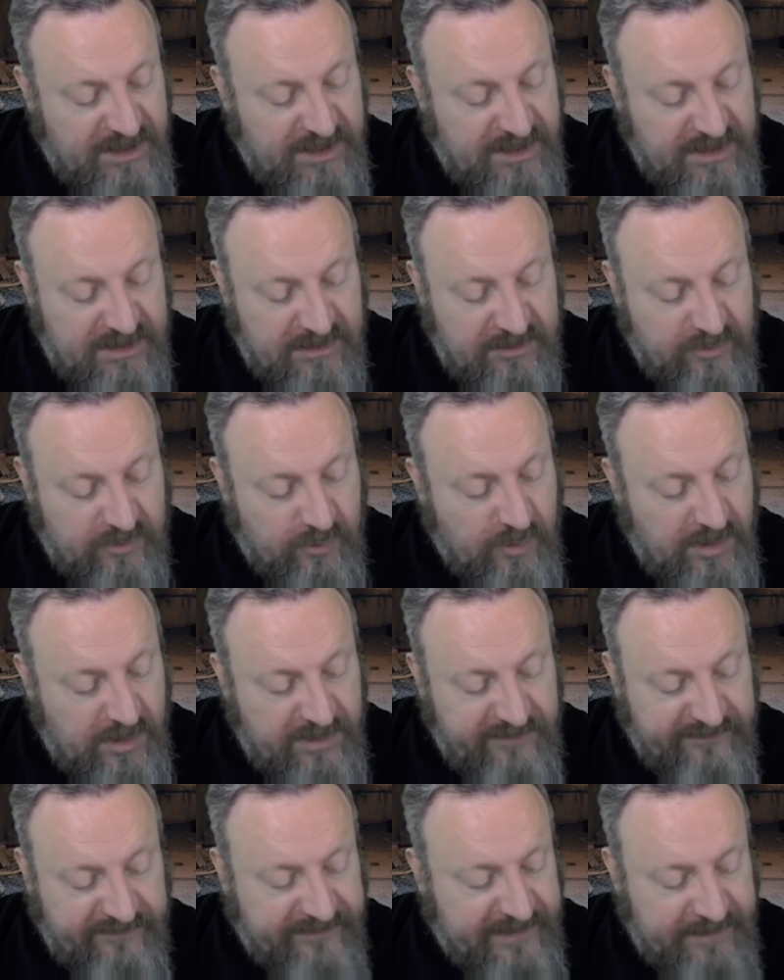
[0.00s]
gun,
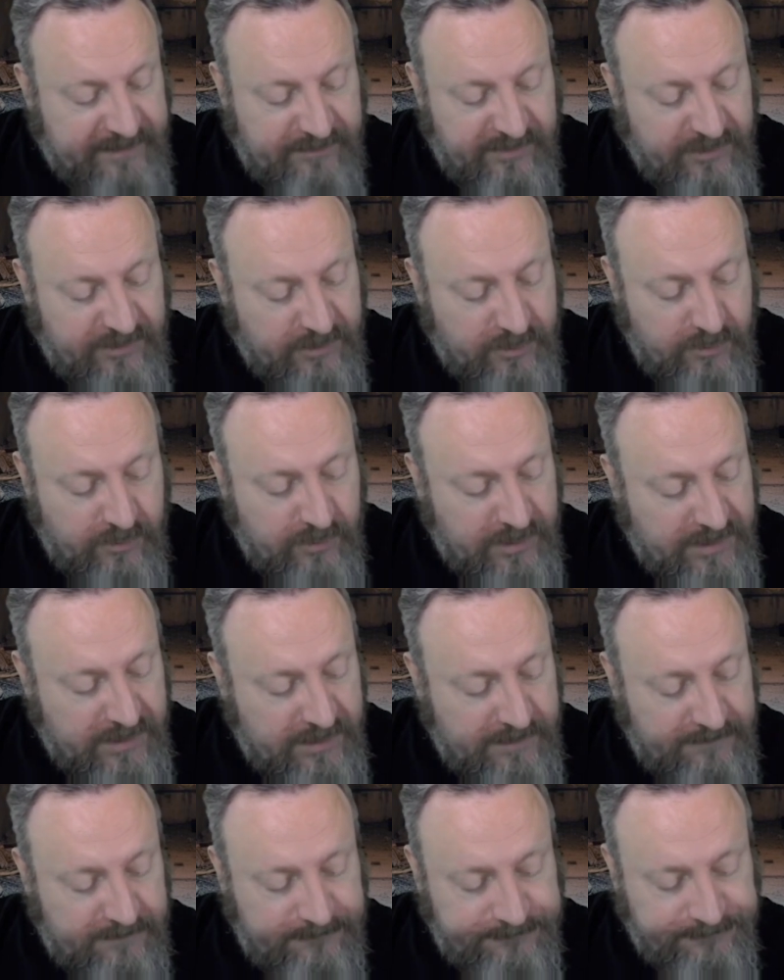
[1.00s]
1
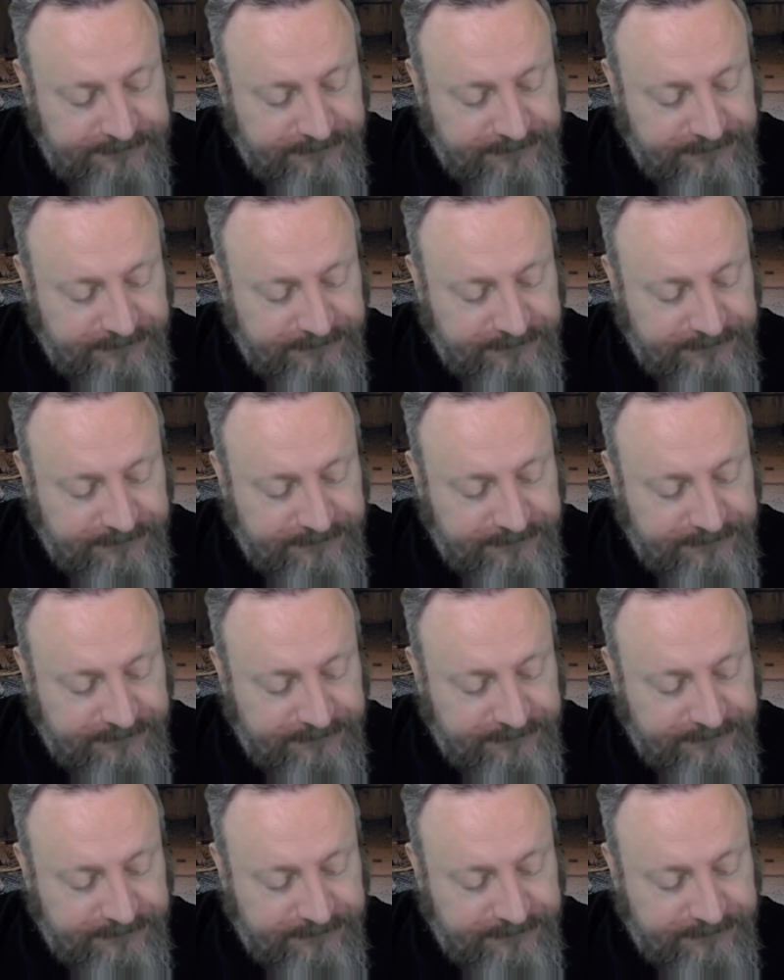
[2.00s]
flamethrower,